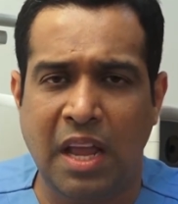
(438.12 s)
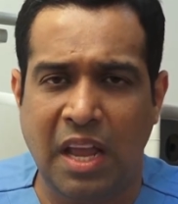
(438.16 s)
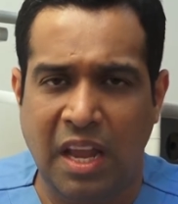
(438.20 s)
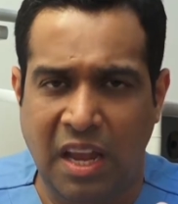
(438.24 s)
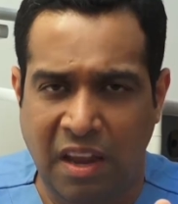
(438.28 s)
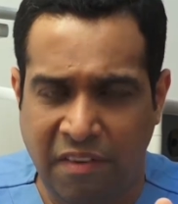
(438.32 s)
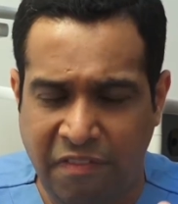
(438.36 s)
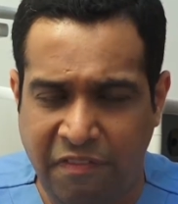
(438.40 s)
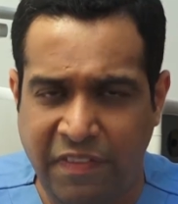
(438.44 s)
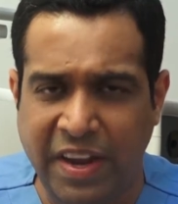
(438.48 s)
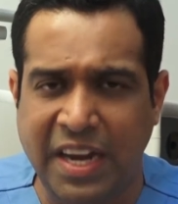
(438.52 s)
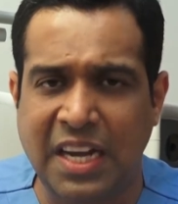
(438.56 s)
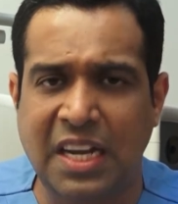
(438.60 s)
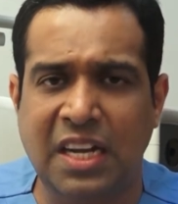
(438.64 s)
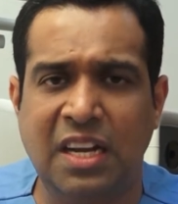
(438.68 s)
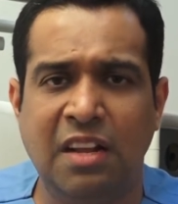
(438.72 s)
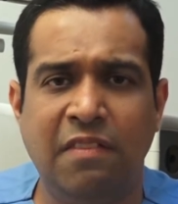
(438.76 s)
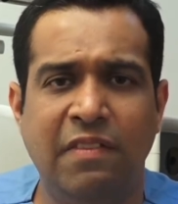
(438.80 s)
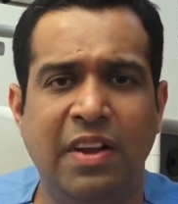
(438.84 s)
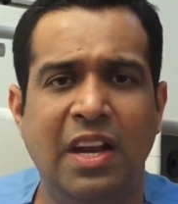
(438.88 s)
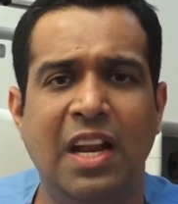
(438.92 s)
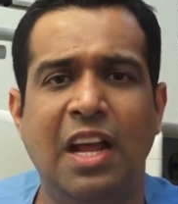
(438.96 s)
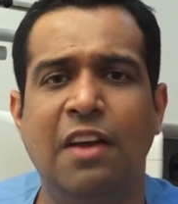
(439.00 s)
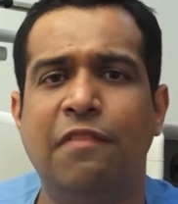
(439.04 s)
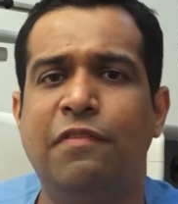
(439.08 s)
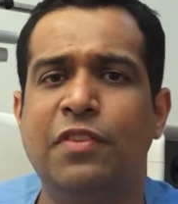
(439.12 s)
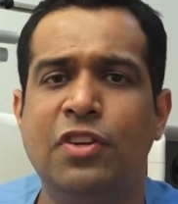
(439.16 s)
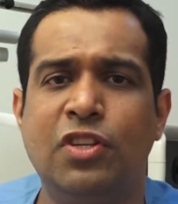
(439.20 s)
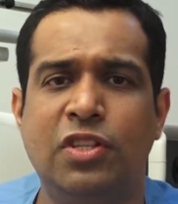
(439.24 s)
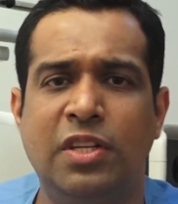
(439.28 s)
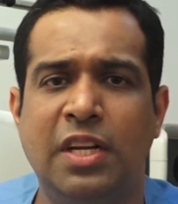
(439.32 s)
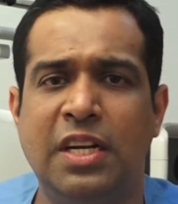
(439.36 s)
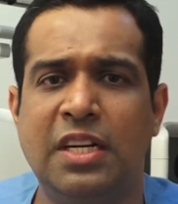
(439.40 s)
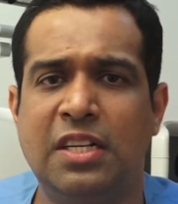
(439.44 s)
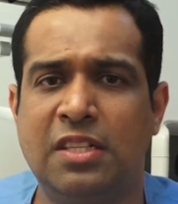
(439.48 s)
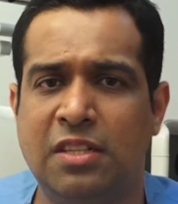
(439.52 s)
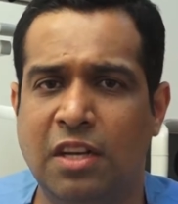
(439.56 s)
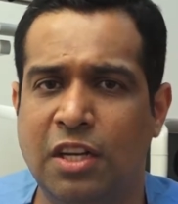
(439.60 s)
effective and
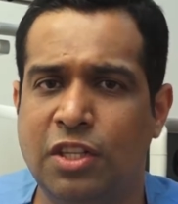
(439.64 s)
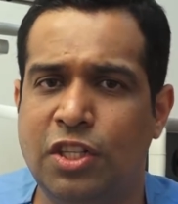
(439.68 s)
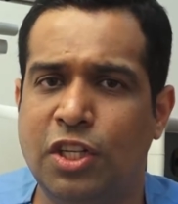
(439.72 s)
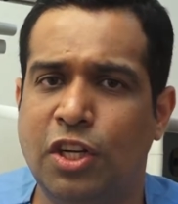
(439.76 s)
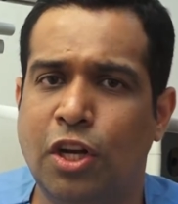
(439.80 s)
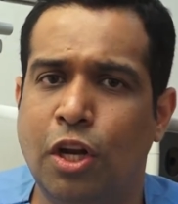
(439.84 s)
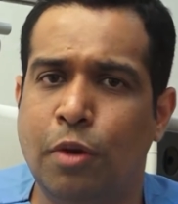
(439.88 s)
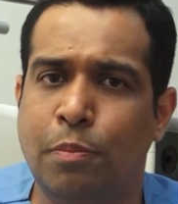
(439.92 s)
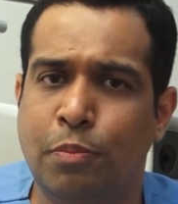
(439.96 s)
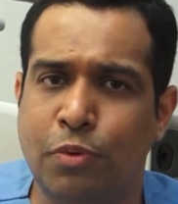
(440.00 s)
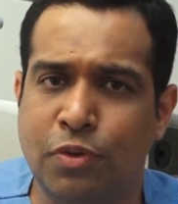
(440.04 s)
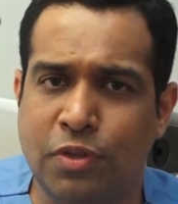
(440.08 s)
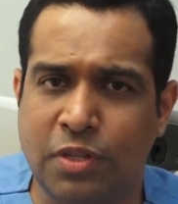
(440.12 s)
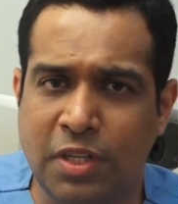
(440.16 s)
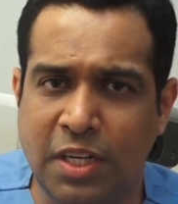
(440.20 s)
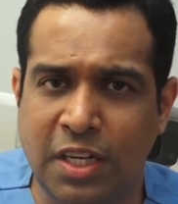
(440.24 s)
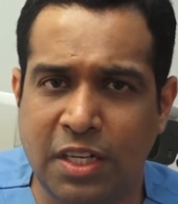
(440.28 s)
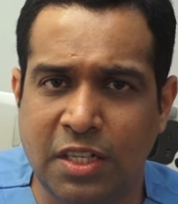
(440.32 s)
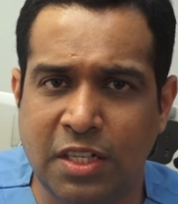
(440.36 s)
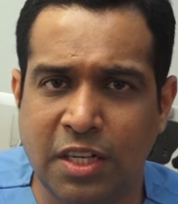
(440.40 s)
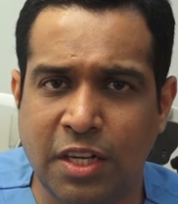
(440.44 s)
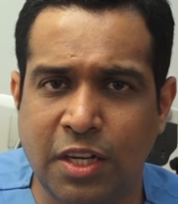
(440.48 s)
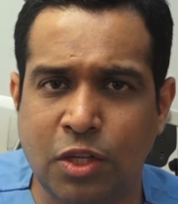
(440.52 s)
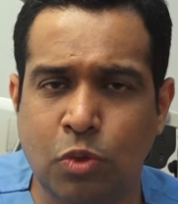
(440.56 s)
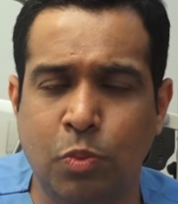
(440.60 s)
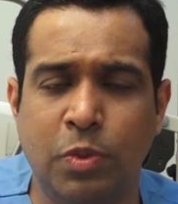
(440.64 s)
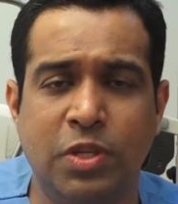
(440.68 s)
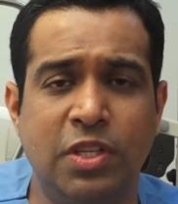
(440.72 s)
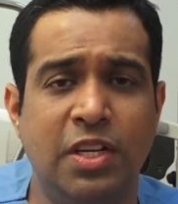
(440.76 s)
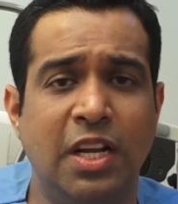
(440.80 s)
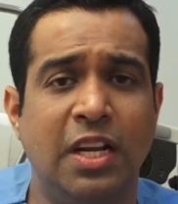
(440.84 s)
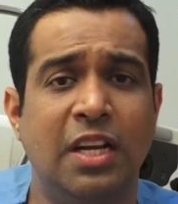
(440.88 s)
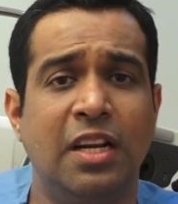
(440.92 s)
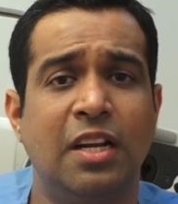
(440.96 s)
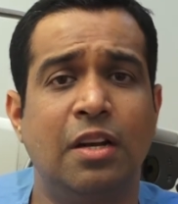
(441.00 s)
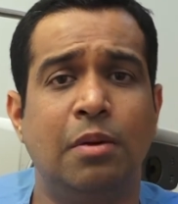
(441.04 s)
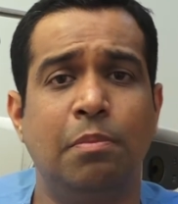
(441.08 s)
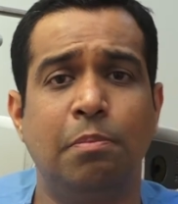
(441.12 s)
efficient surgical procedures which
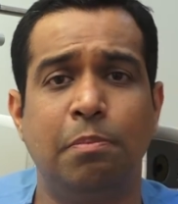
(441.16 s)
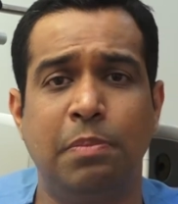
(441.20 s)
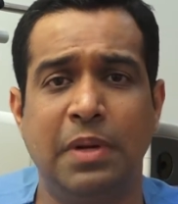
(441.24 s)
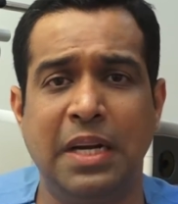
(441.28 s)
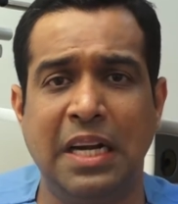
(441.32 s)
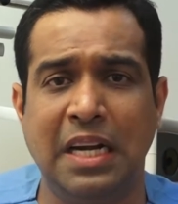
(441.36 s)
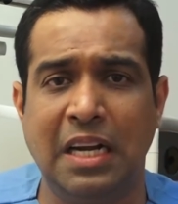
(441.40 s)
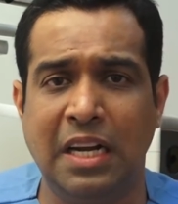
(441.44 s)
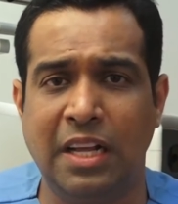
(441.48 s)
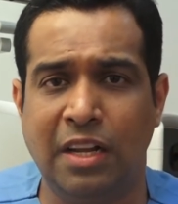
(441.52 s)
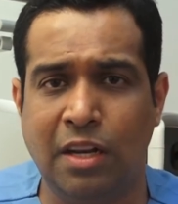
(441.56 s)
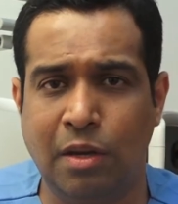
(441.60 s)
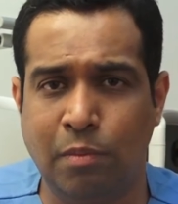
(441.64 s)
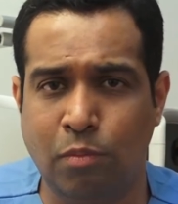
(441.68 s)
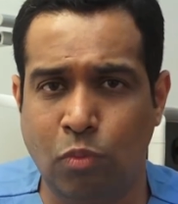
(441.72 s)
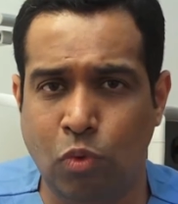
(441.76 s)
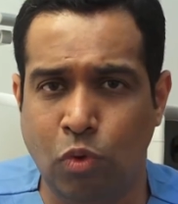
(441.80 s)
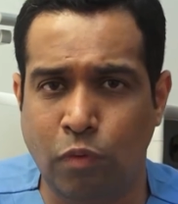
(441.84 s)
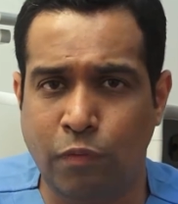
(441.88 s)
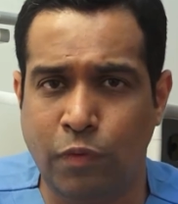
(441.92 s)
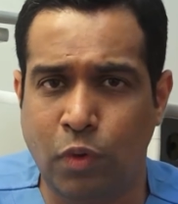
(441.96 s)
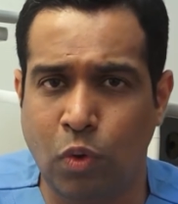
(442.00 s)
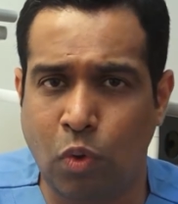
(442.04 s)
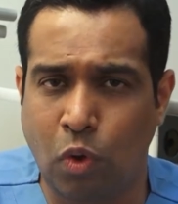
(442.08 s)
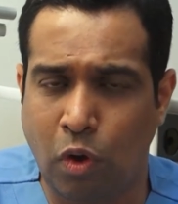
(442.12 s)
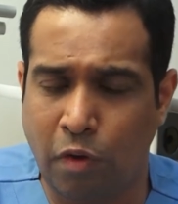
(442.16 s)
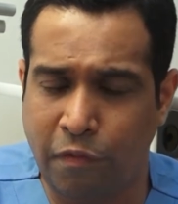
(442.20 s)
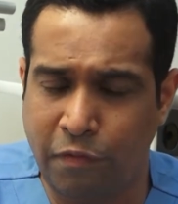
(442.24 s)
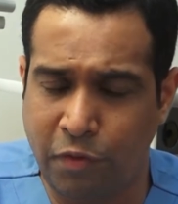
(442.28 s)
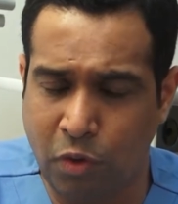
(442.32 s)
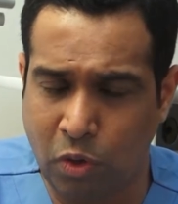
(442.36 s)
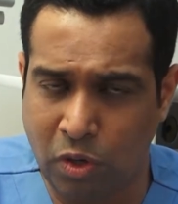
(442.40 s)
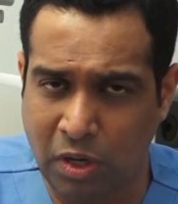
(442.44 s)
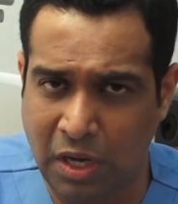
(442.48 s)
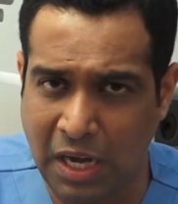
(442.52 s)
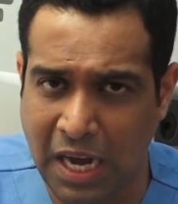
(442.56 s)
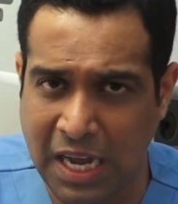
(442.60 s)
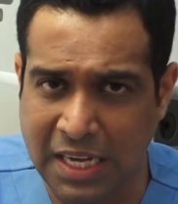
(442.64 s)
can completely remove you of
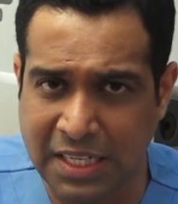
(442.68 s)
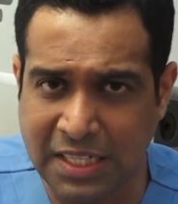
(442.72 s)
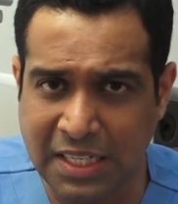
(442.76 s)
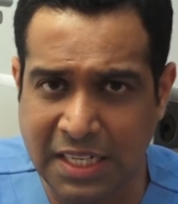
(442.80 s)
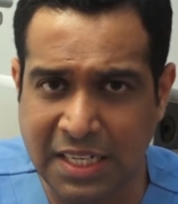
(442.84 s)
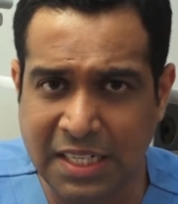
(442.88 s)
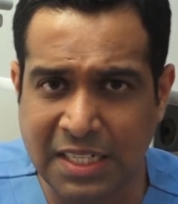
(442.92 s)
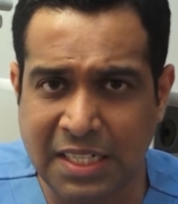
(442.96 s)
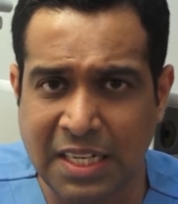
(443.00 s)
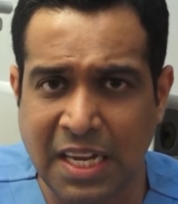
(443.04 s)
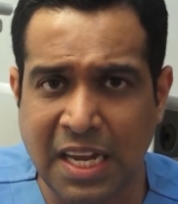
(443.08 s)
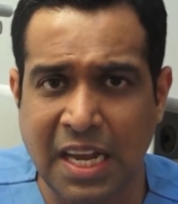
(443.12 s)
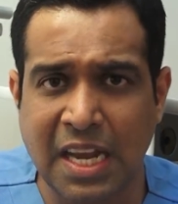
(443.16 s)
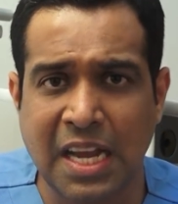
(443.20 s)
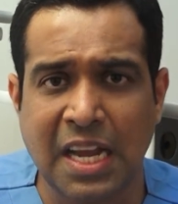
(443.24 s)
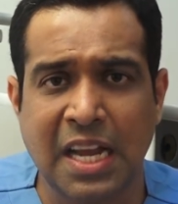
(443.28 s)
your glasses.